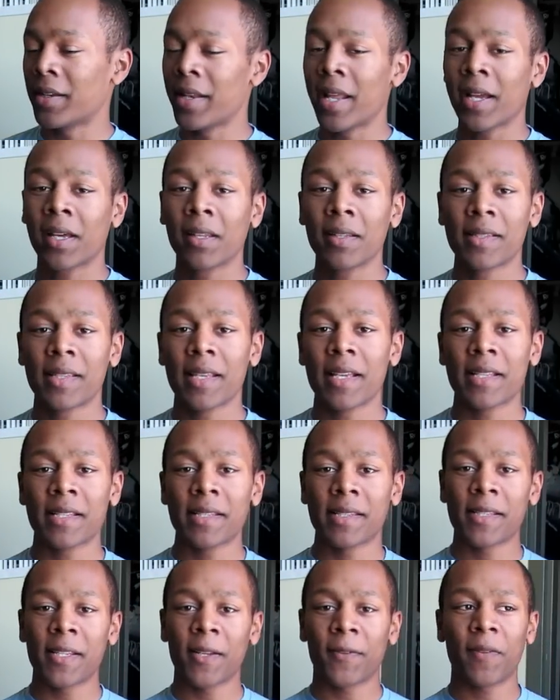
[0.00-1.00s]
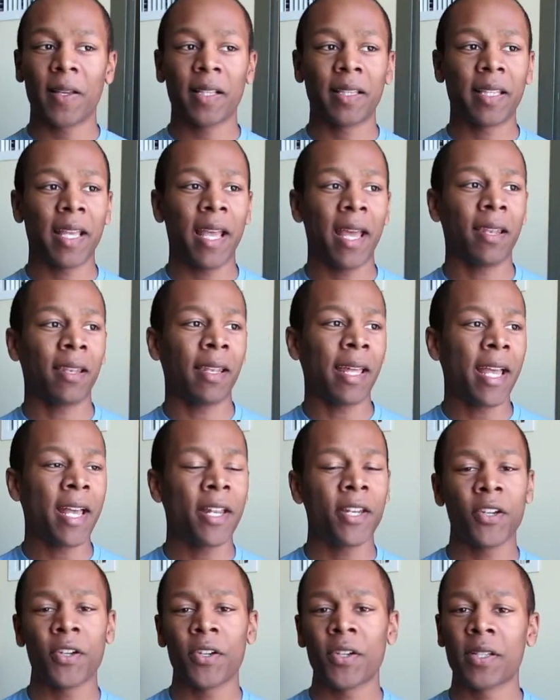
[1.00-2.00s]
necklaces and stuff like that,
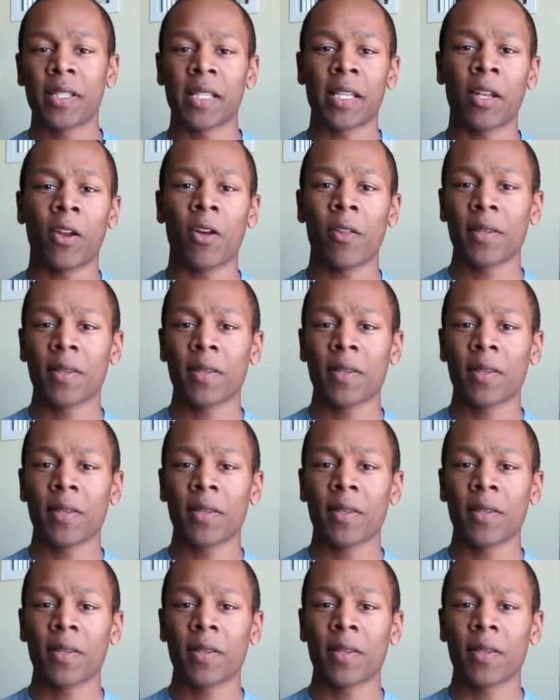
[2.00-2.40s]
lanyards and